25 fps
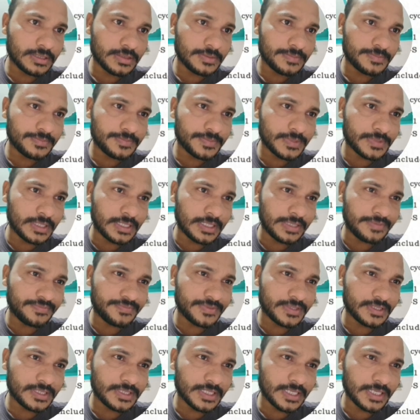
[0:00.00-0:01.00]
left
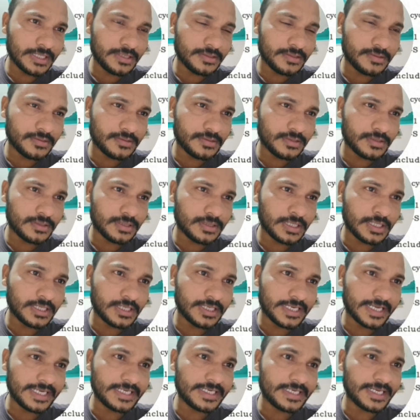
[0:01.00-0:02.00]
side in
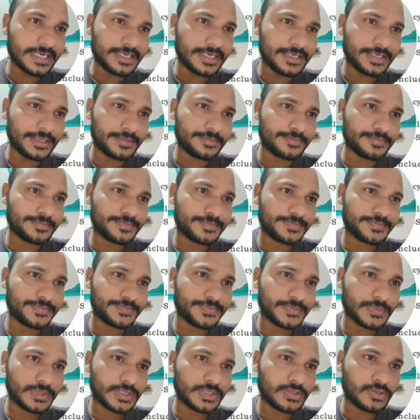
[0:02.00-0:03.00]
right atrium.
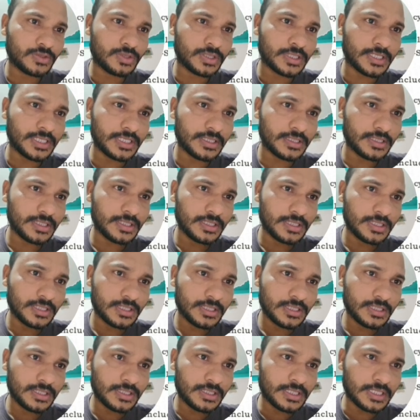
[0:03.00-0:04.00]
So here
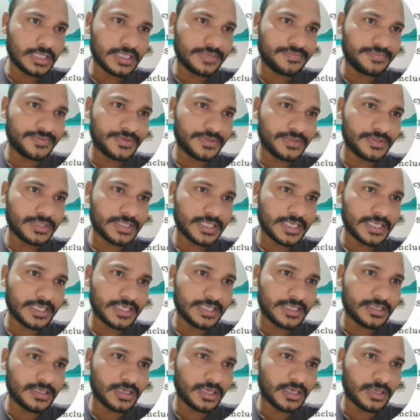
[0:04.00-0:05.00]
left side
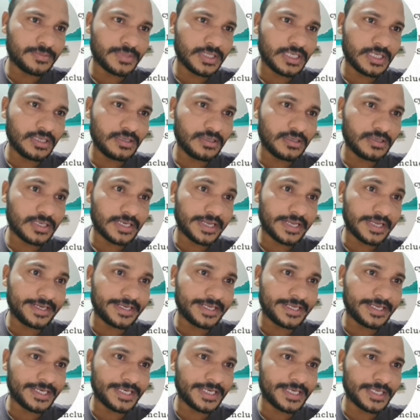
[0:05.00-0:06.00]
of the right
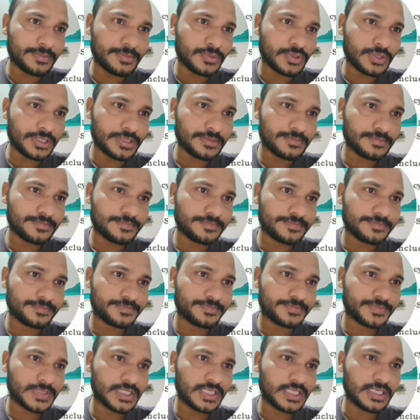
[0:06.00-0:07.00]
atrium only
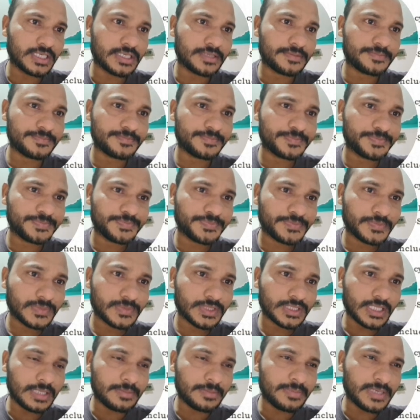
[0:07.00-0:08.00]
here,
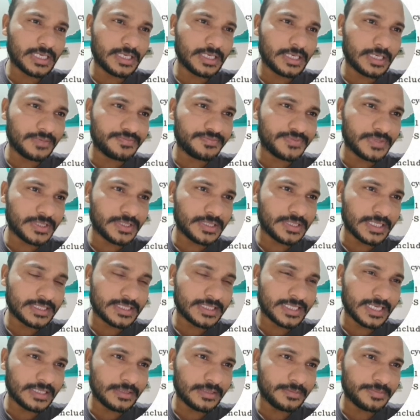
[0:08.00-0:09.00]
and bundle of is
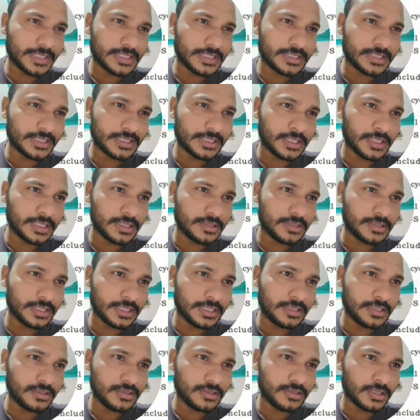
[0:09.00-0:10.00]
exactly present
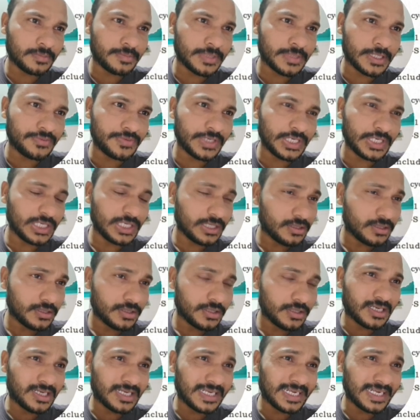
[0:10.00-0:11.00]
in between
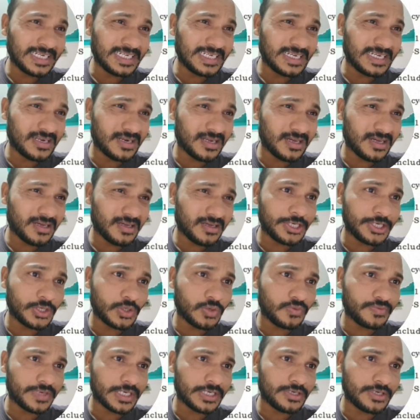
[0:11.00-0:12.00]

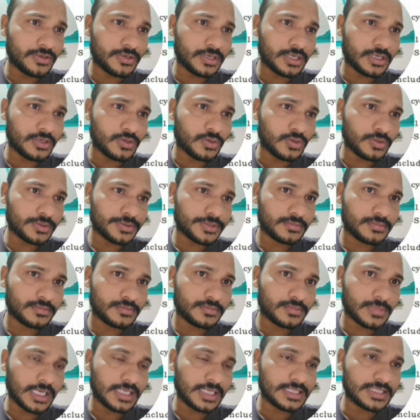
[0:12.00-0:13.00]
intraventricular nodes
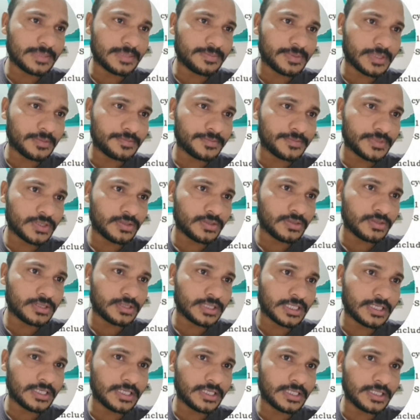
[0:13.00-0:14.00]
or septum. So
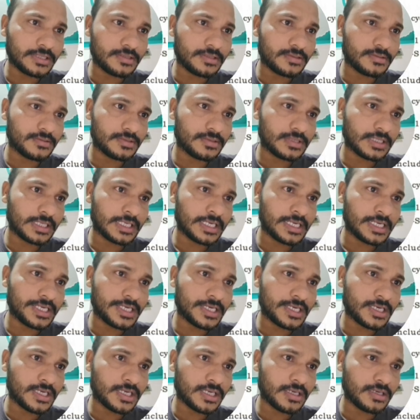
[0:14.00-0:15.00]
generally
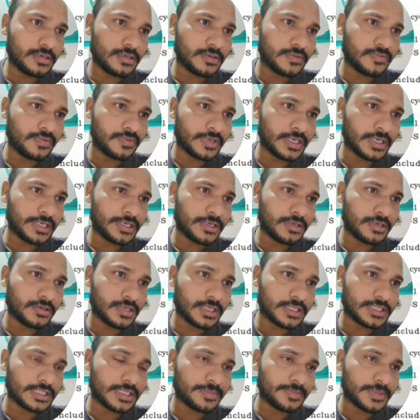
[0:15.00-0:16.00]
intraventricular
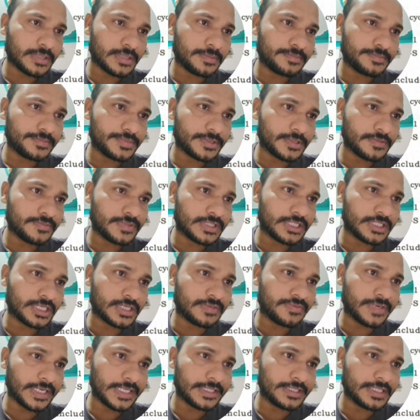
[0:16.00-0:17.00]
septum which
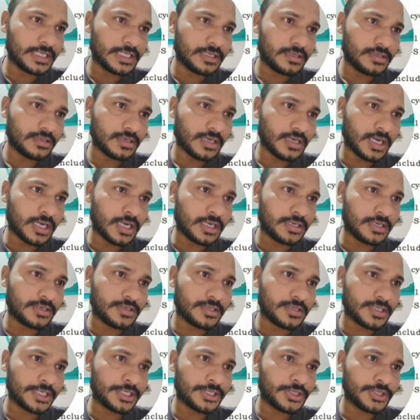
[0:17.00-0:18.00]
divide the heart
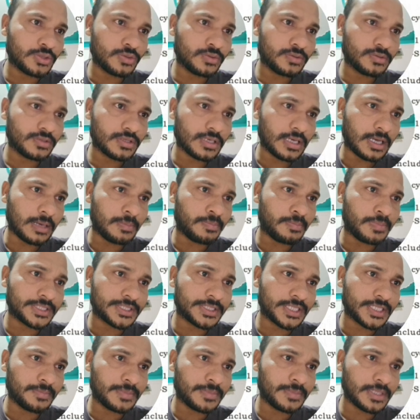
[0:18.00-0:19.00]
into upper
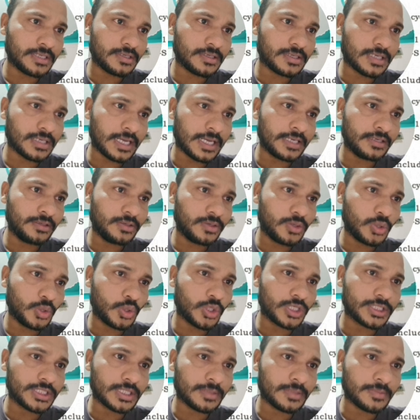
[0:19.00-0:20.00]
chamber and lower
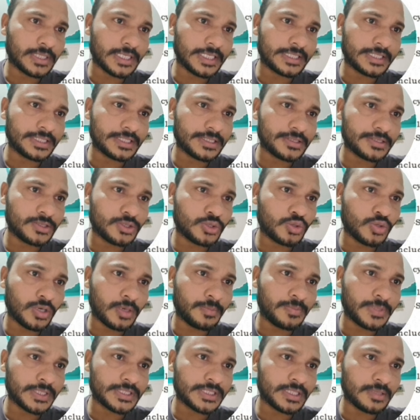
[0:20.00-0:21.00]
chamber, like this two upper
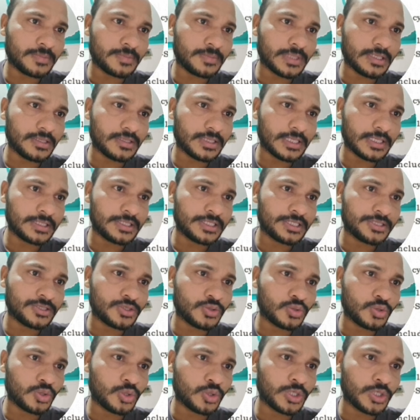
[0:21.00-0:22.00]
chamber and these two
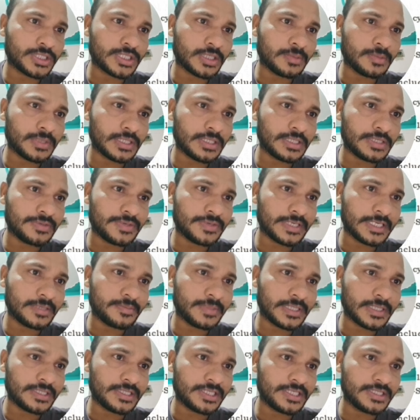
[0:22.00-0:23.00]
lower chamber divided by
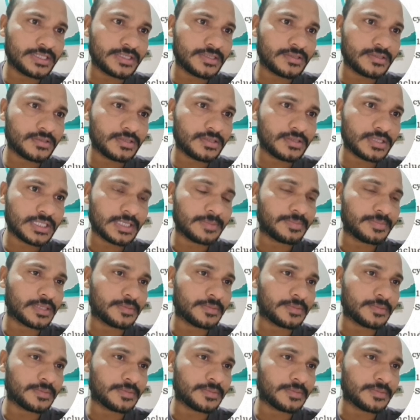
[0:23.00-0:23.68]
this septum